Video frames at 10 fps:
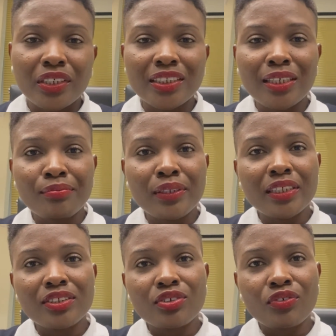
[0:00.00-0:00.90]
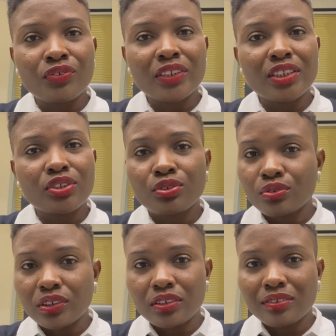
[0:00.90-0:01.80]
templates of this
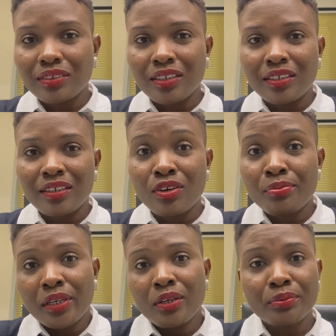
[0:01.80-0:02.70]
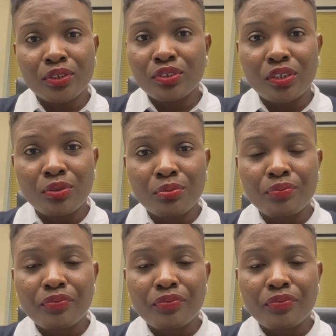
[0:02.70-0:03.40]
sort. I'll be happy to help.